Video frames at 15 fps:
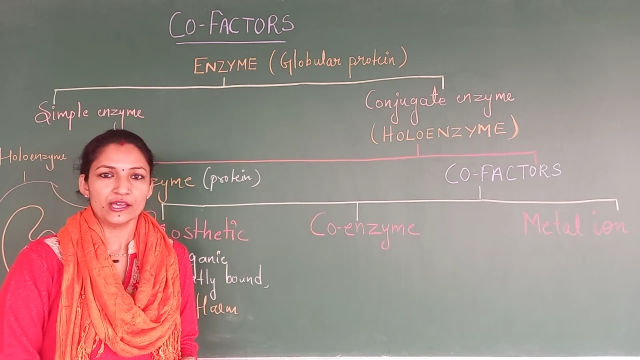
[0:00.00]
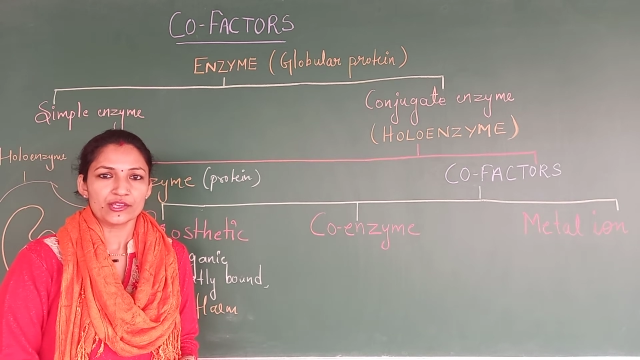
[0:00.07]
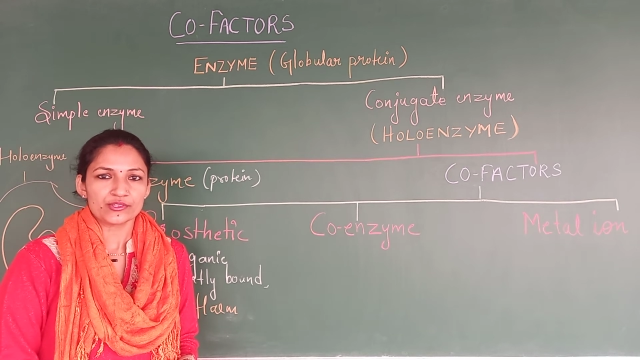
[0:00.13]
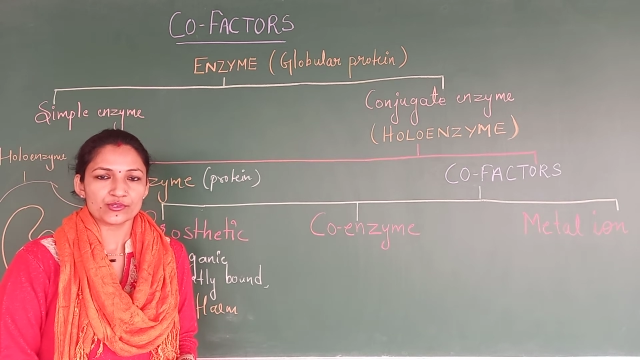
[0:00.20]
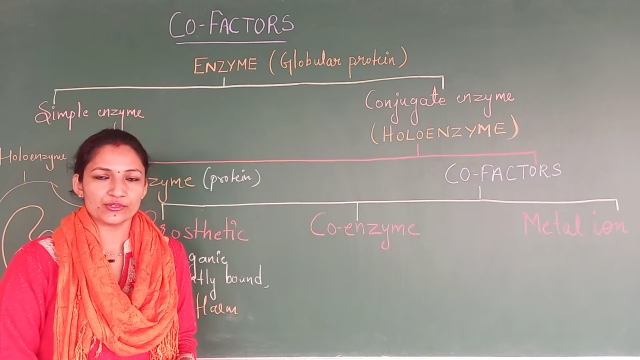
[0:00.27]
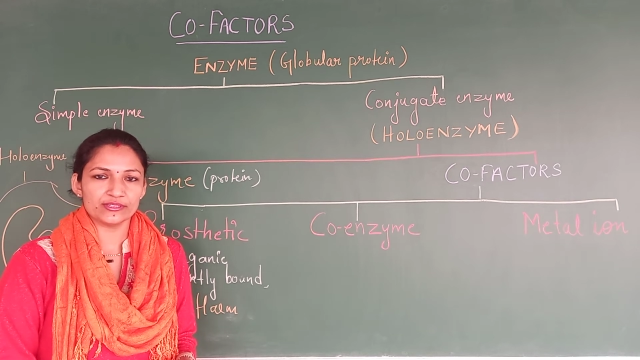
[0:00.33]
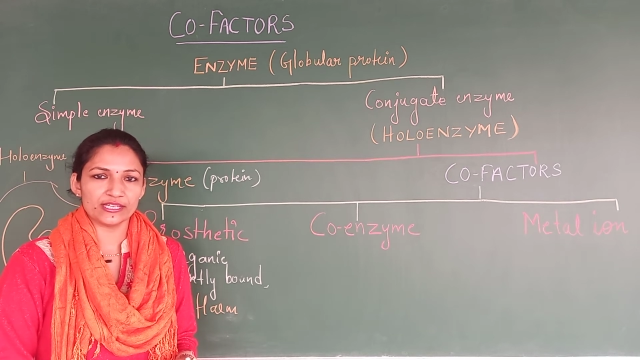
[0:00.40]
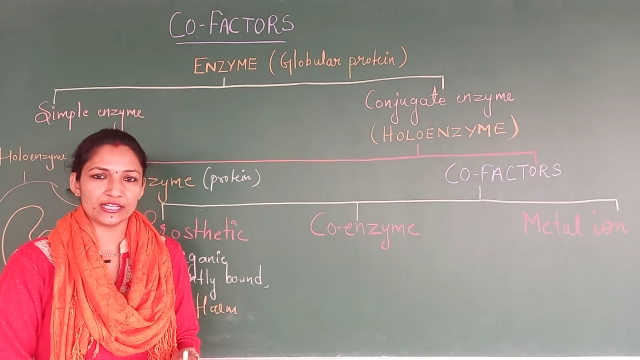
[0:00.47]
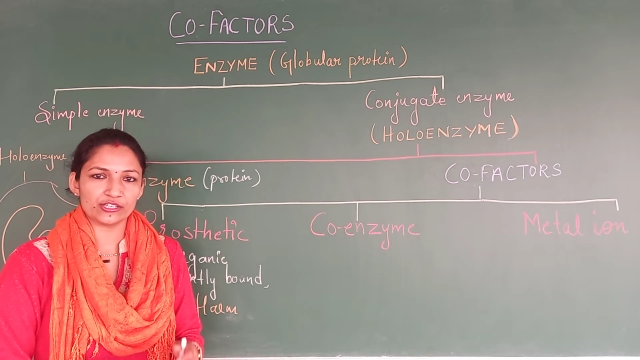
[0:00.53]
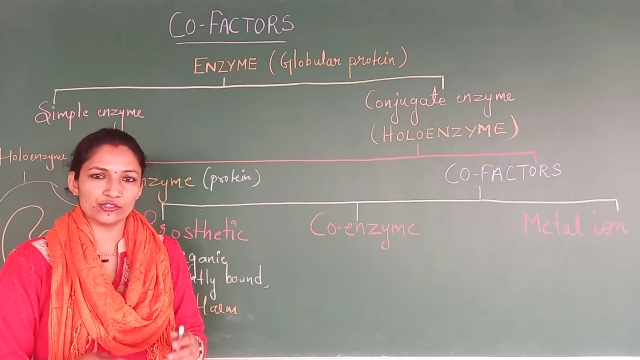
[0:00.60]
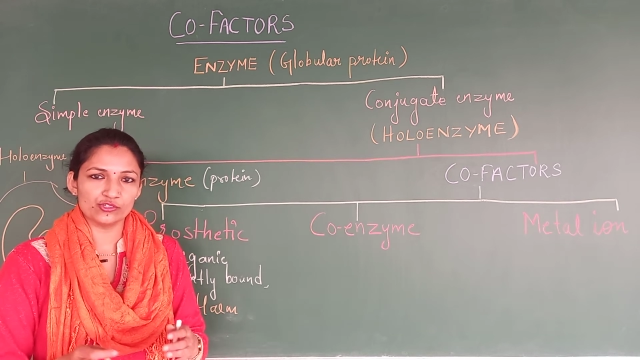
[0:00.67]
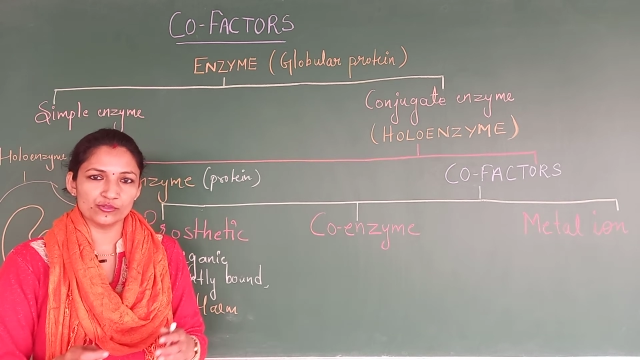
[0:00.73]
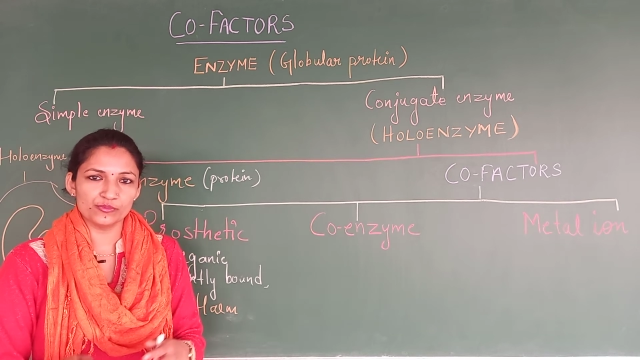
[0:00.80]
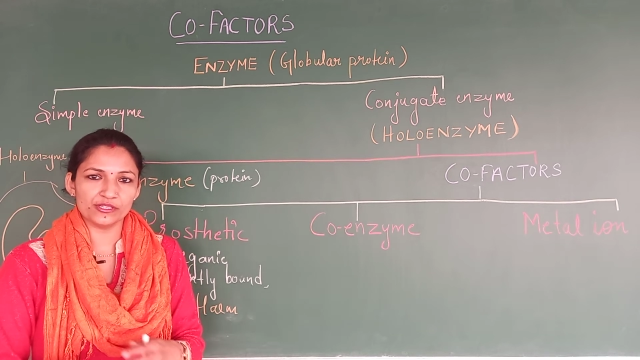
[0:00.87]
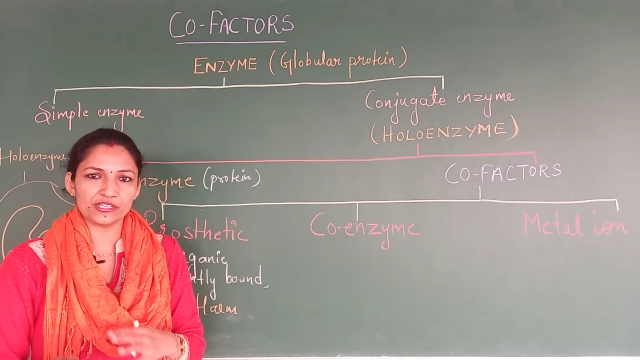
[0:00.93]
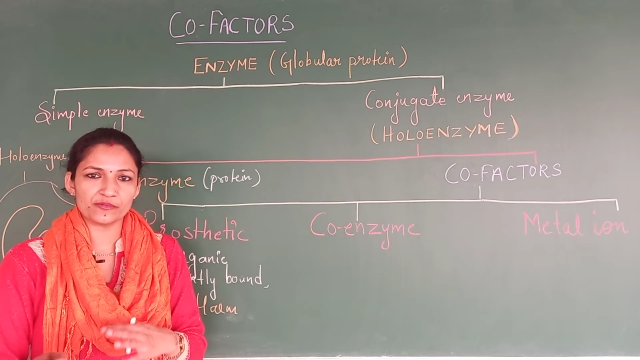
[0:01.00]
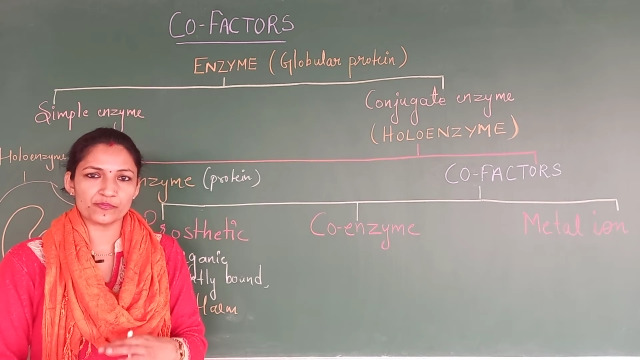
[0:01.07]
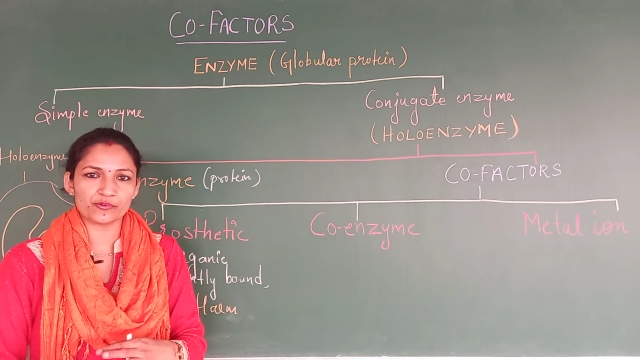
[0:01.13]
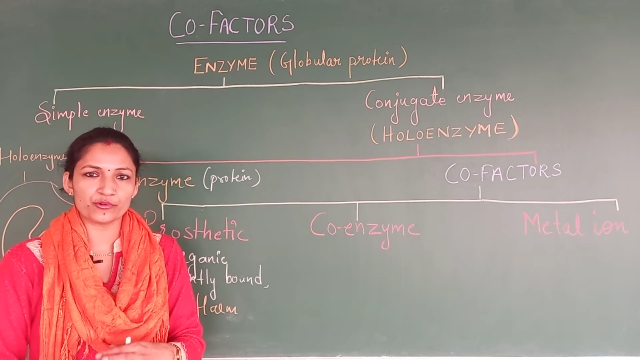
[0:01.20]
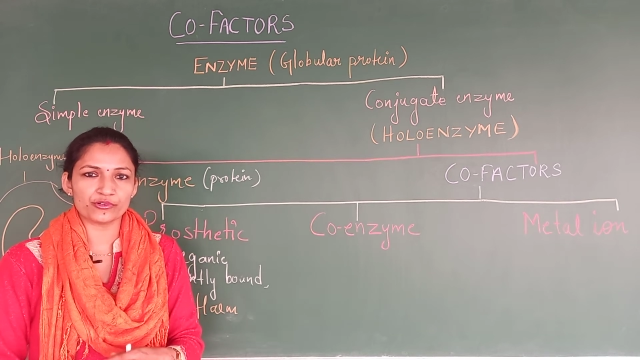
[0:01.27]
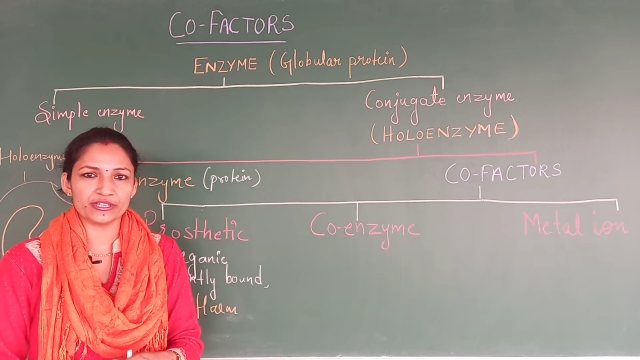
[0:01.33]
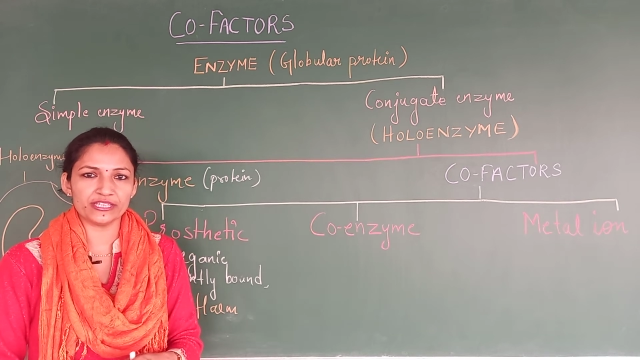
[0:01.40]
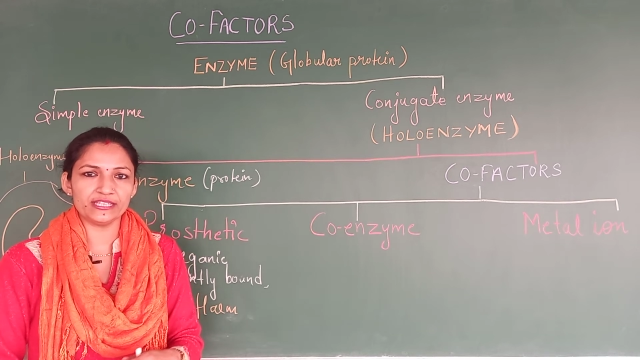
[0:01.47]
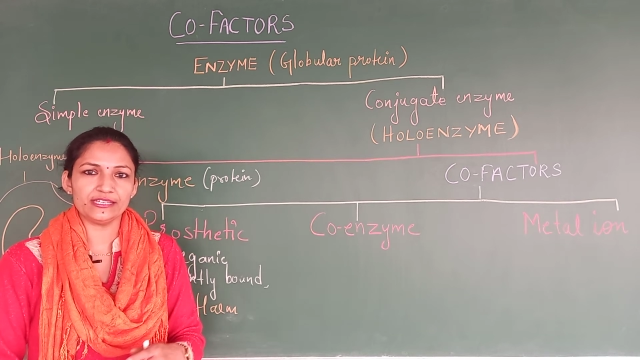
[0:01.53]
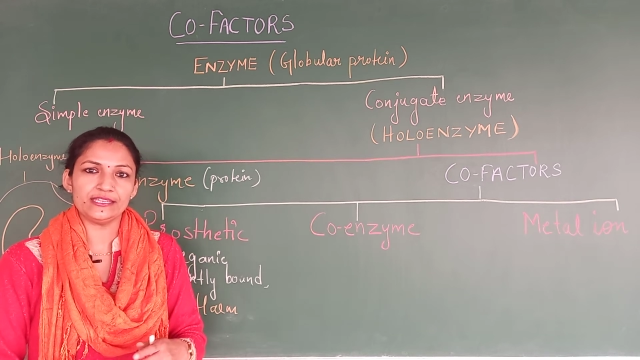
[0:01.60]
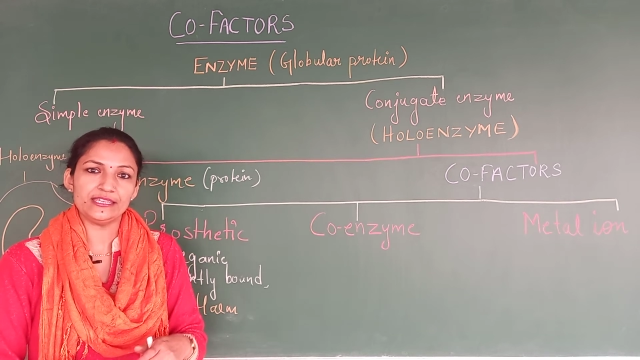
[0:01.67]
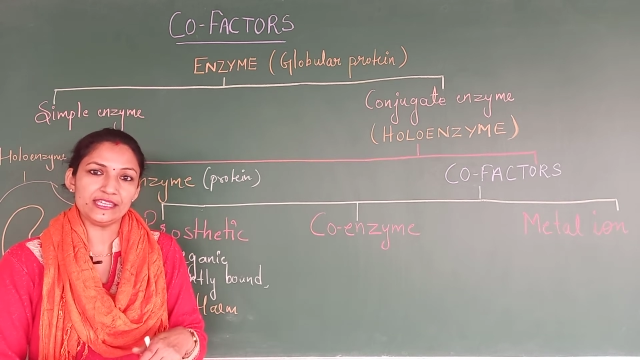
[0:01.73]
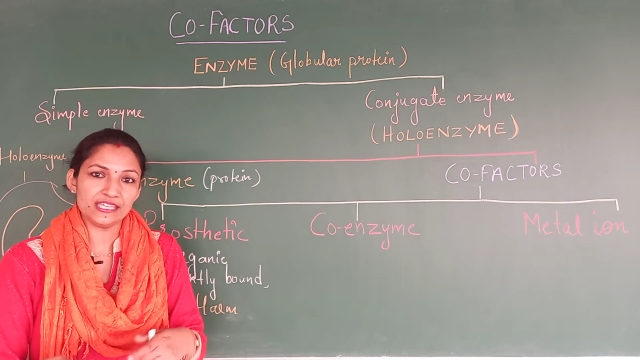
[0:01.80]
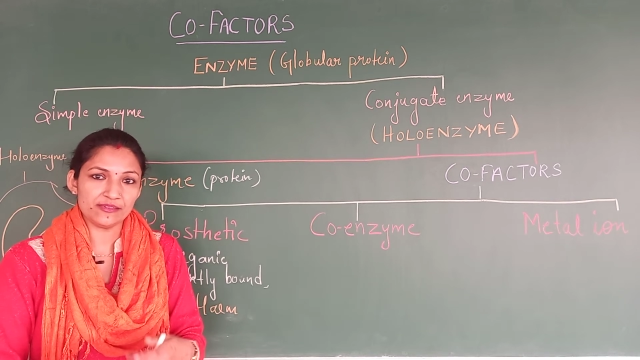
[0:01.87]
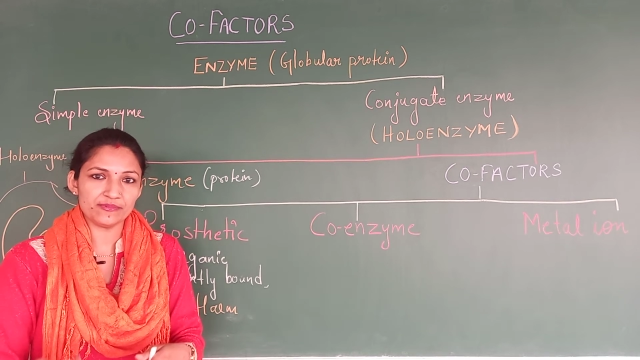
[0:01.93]
So in that globular protein,
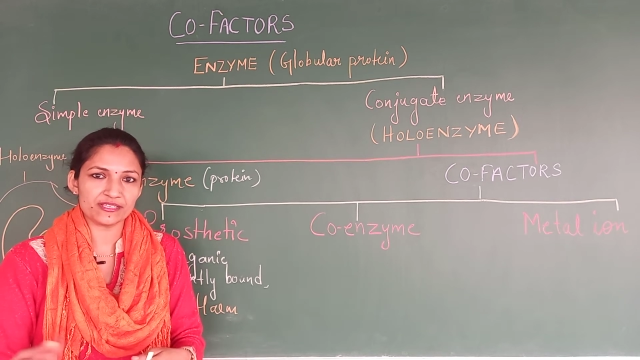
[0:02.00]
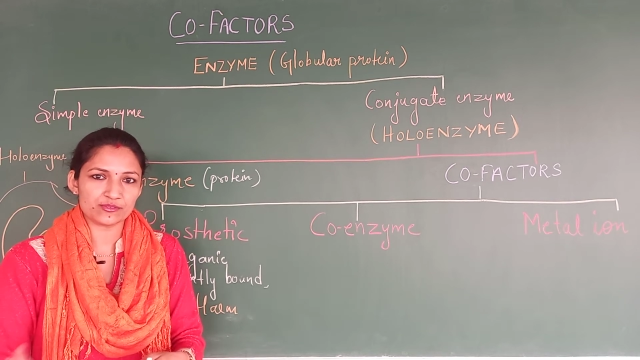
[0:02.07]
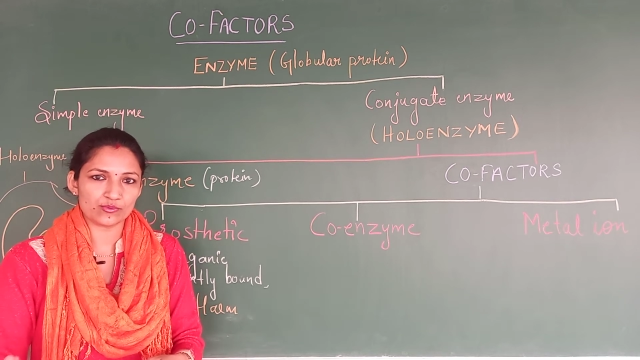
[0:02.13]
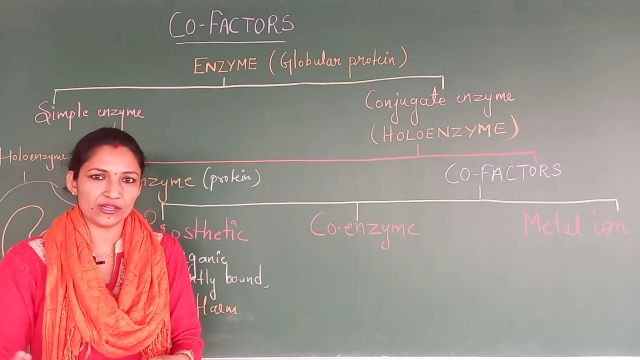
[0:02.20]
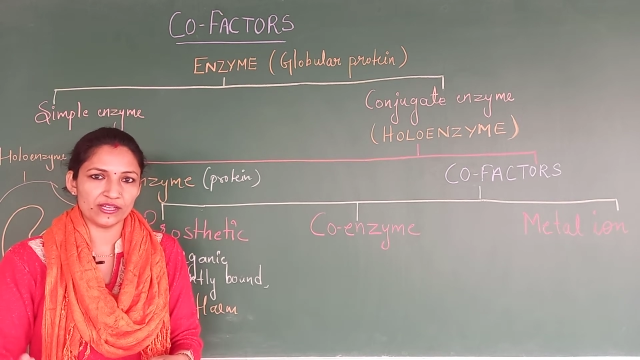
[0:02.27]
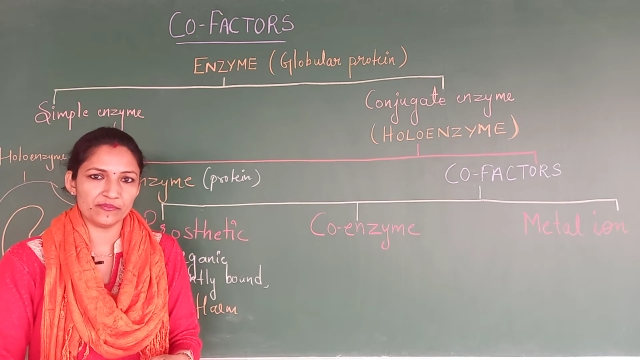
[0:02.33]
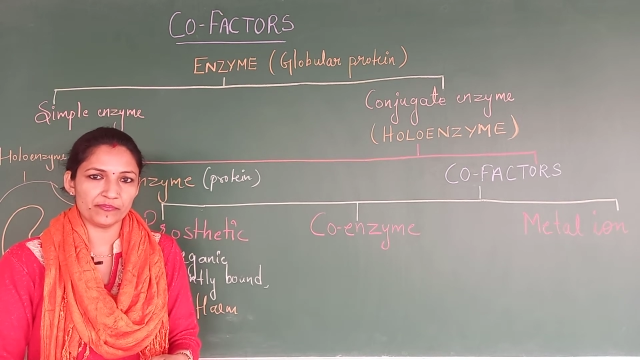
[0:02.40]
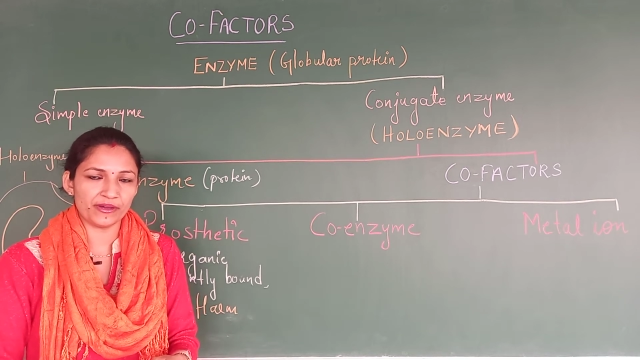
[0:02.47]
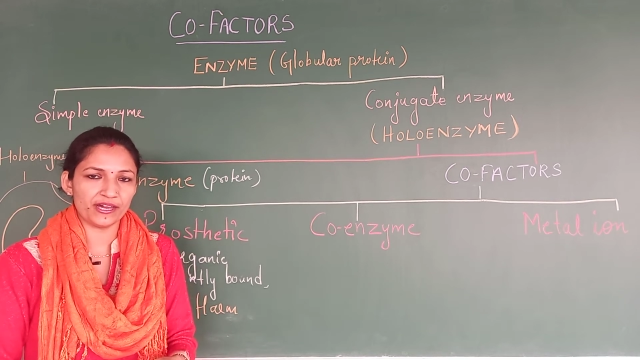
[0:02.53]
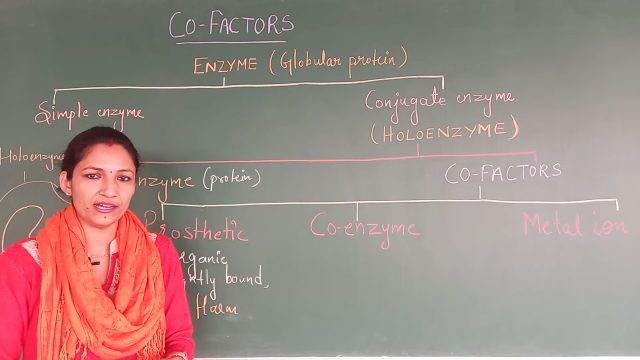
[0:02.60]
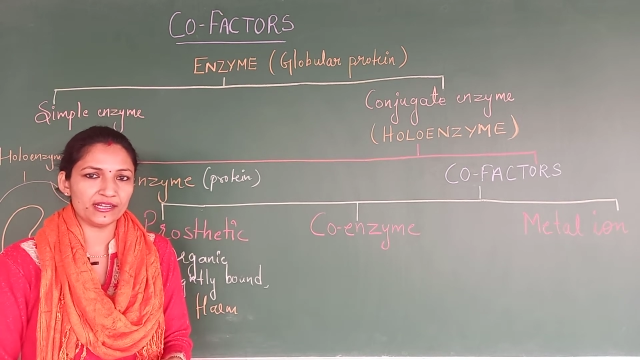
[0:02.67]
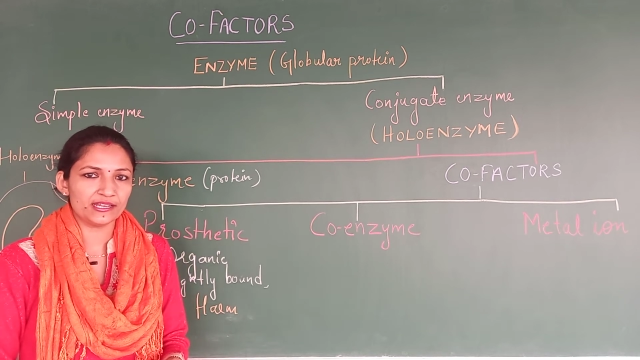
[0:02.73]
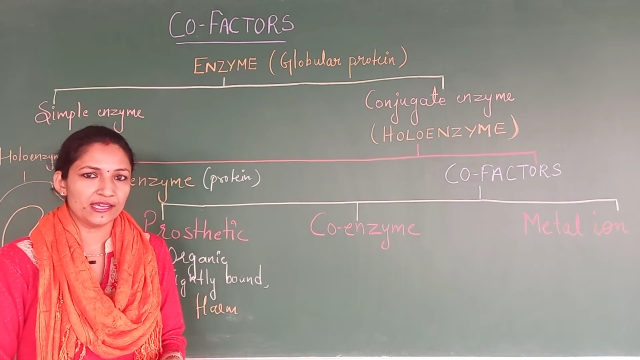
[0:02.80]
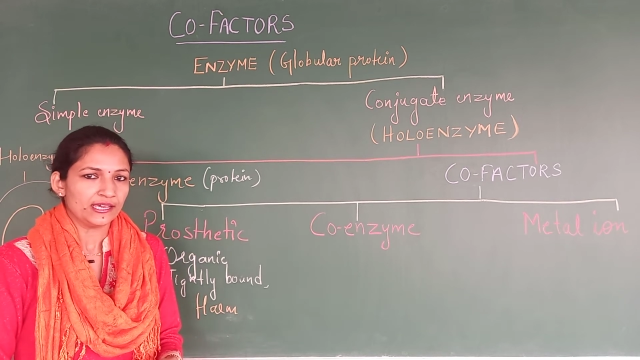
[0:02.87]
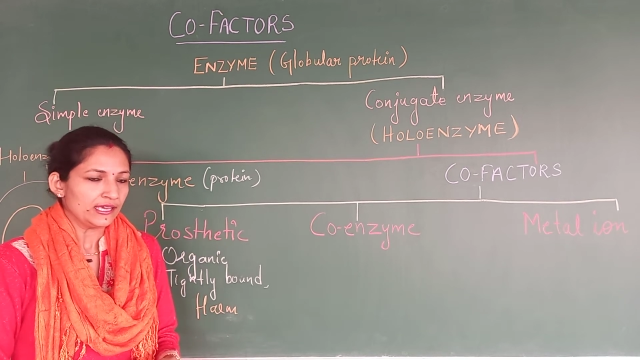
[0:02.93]
heme is one part.